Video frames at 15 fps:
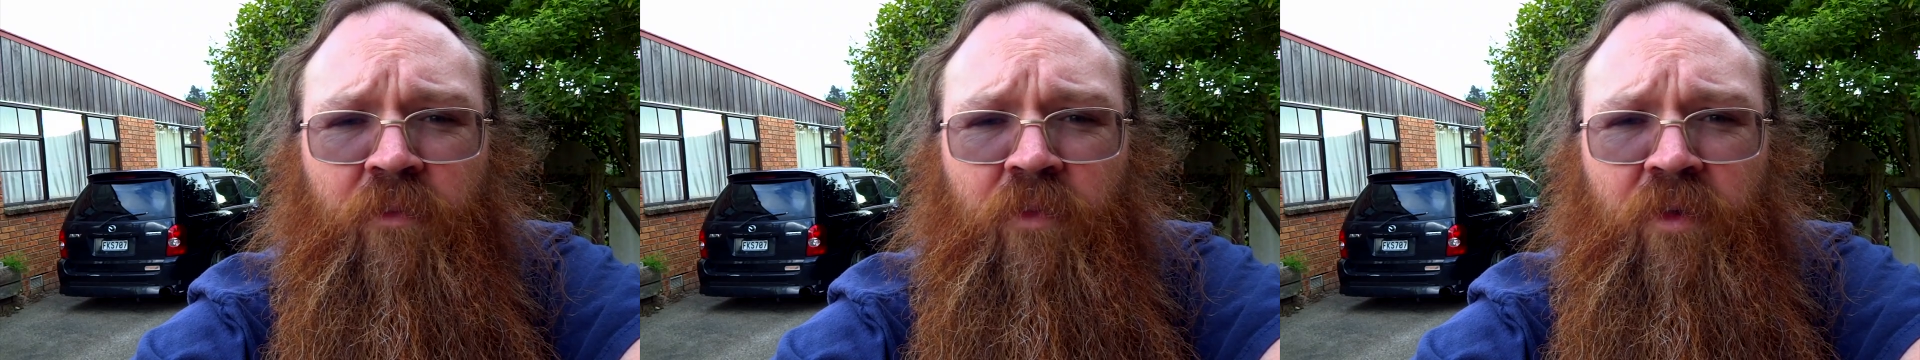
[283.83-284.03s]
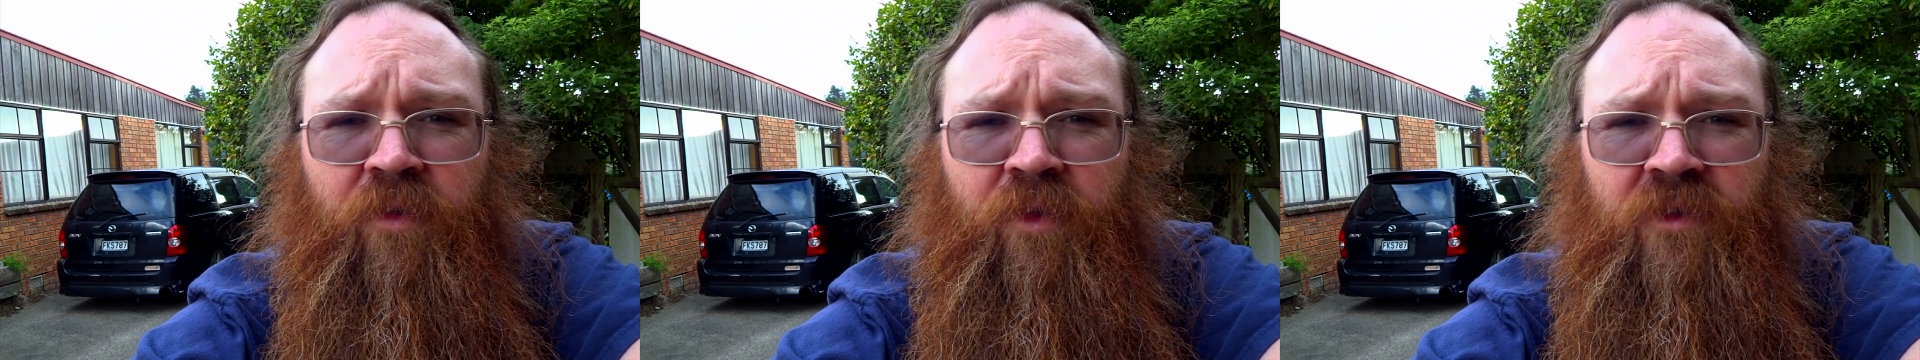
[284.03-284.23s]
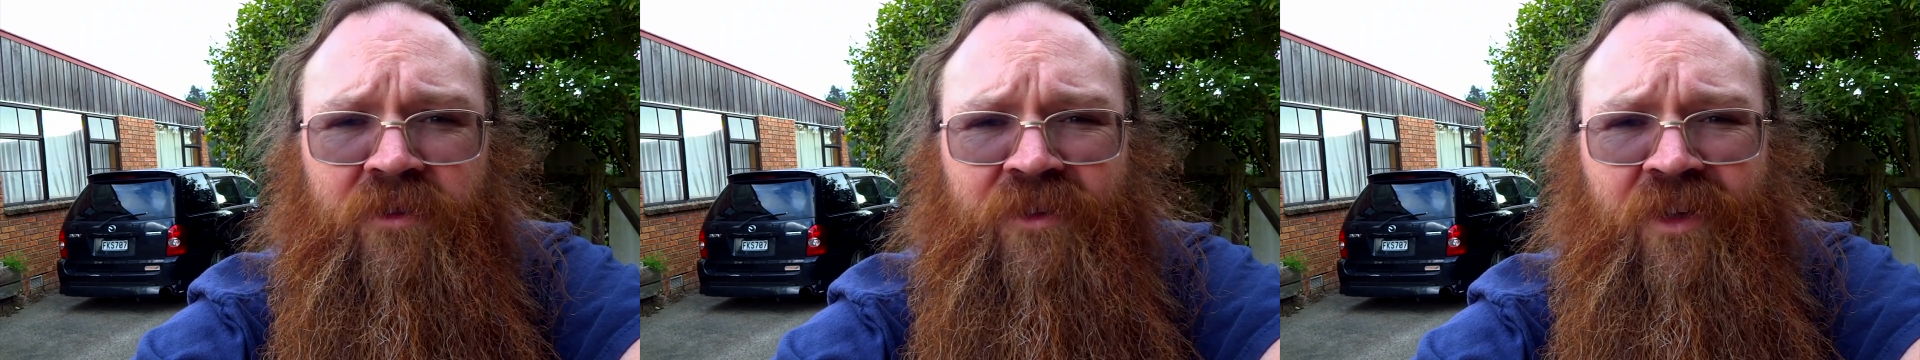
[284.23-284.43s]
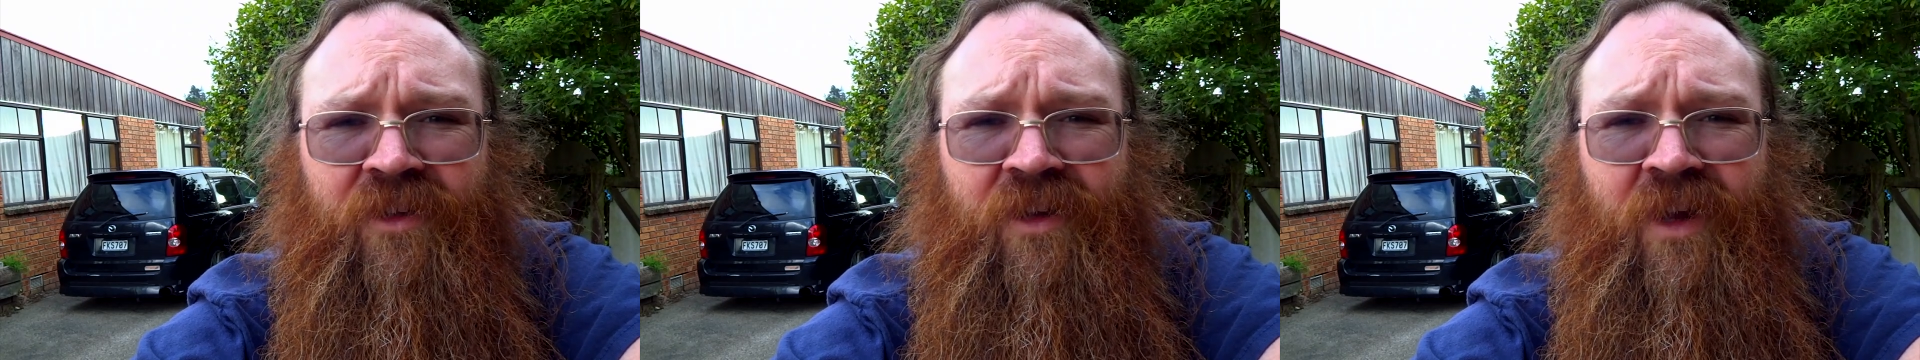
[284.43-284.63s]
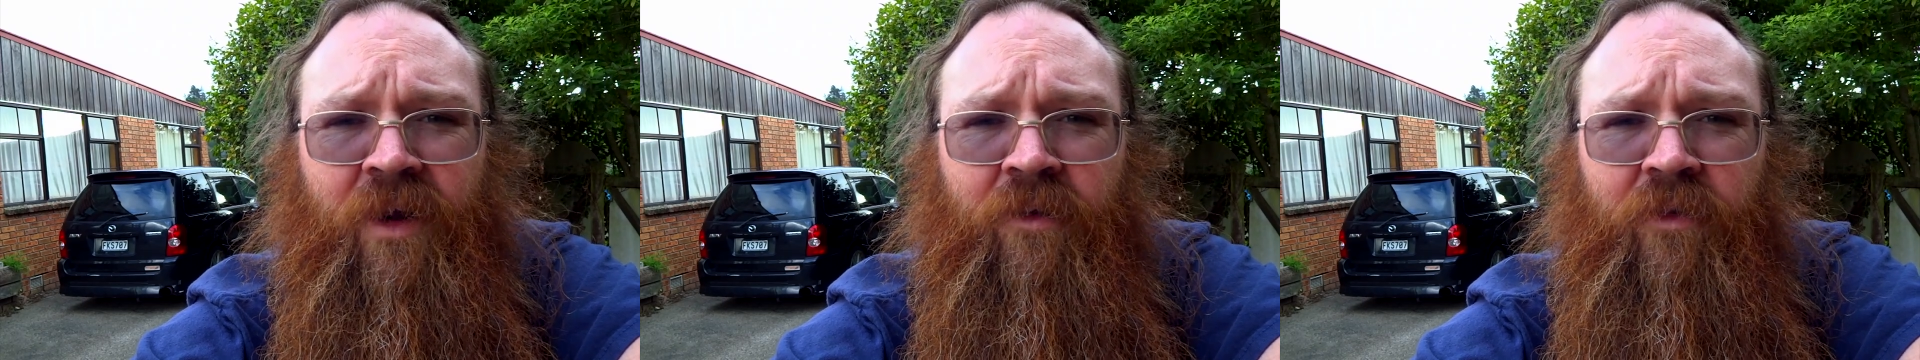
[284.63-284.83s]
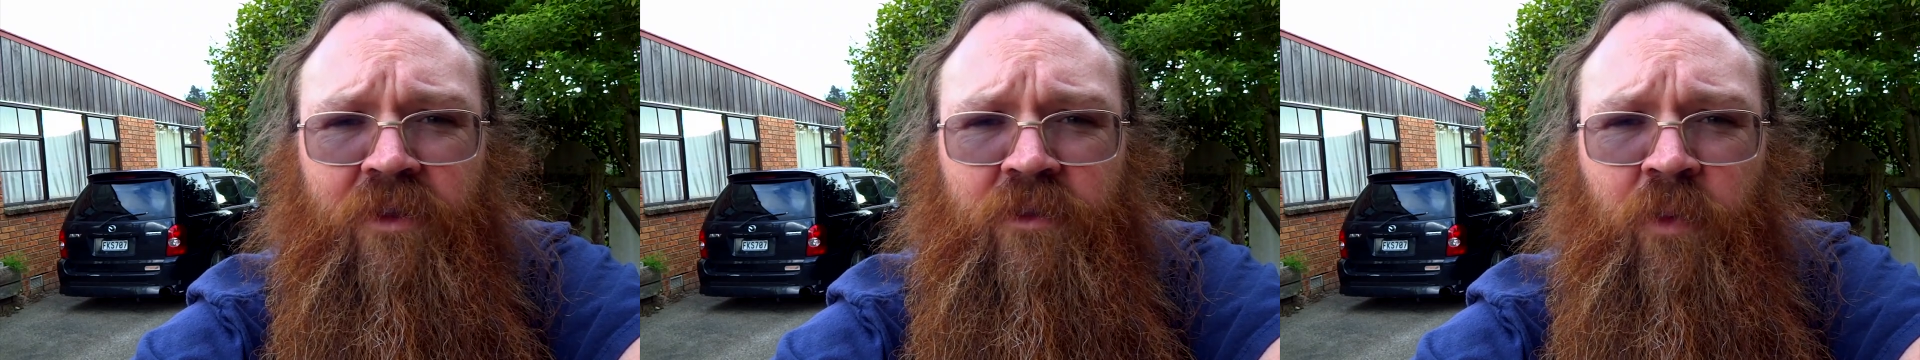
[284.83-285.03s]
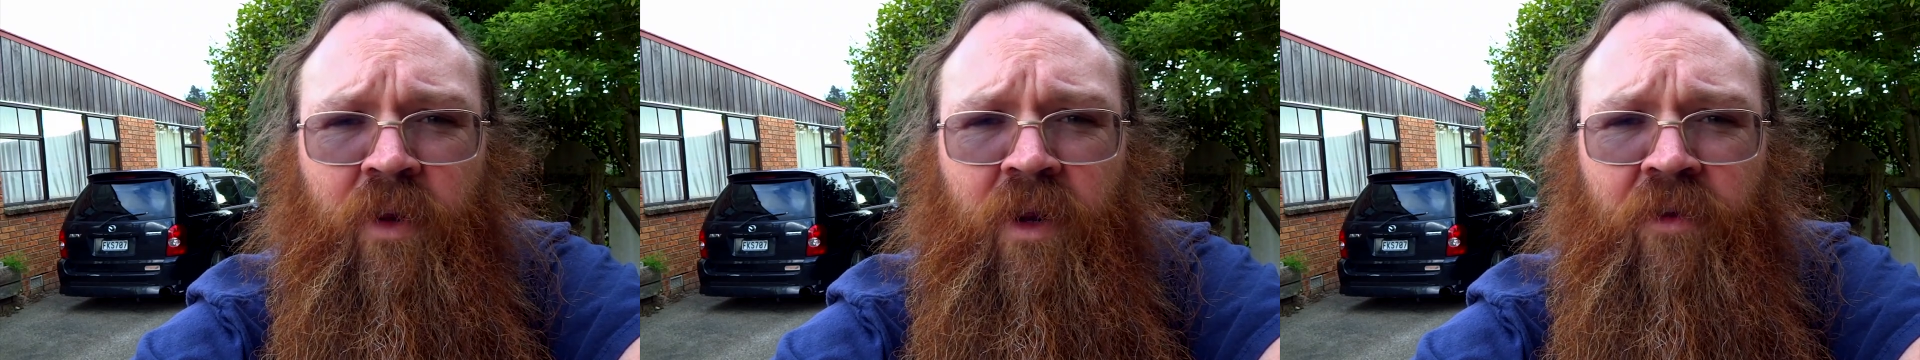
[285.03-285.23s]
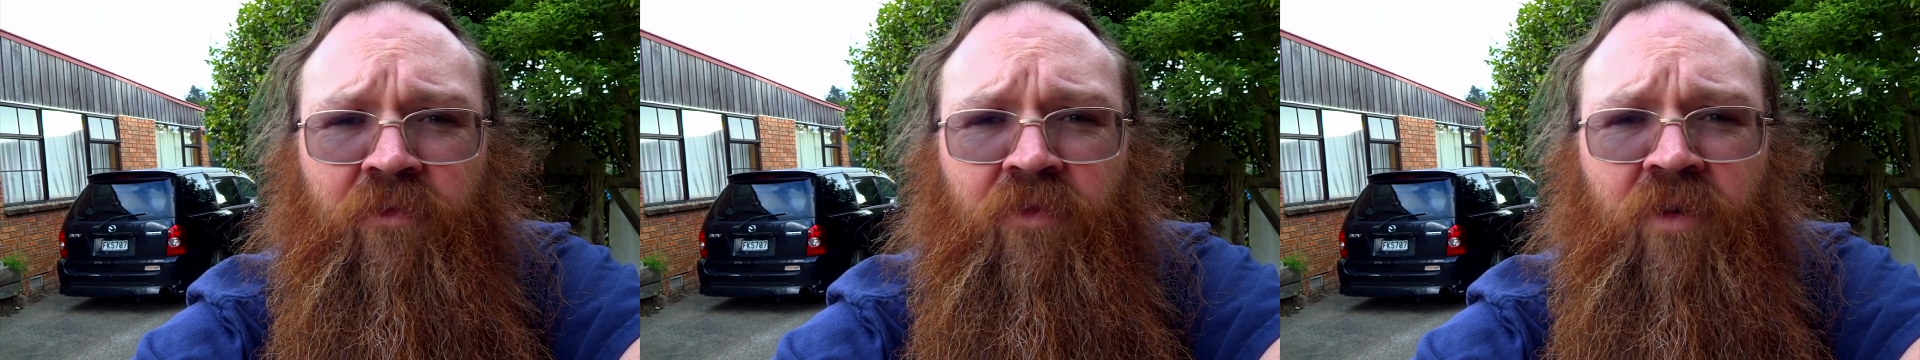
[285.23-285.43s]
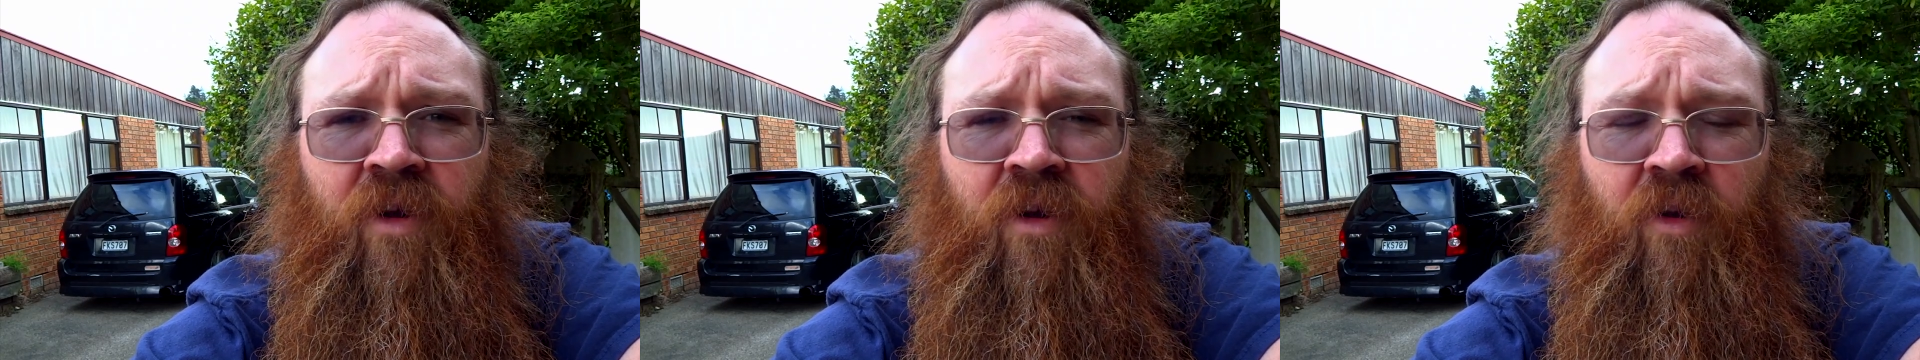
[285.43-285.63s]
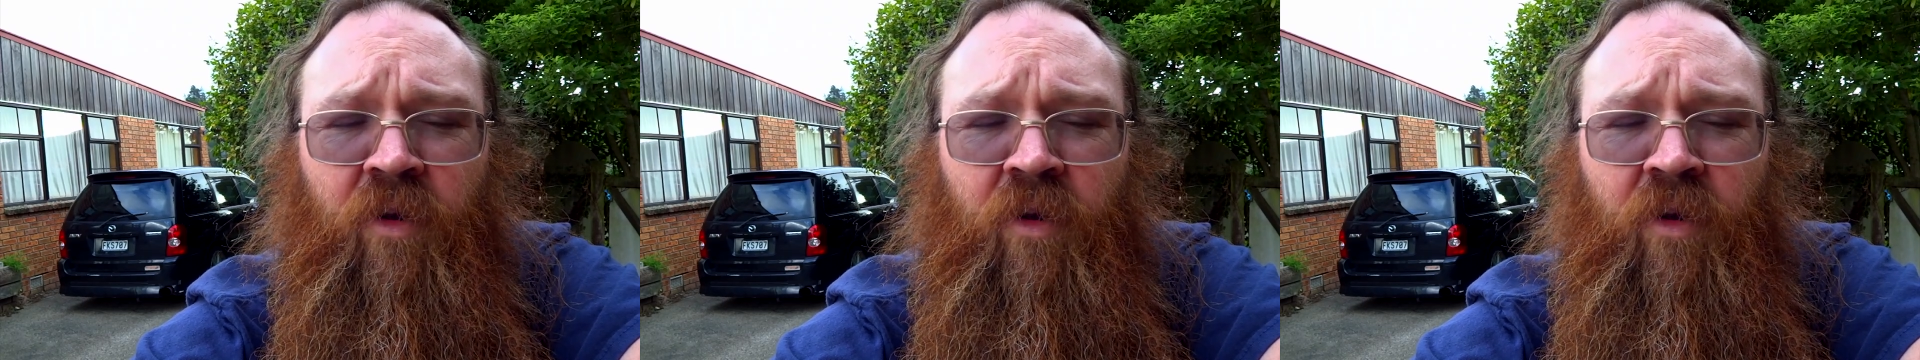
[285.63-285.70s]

with this and the RX100 and a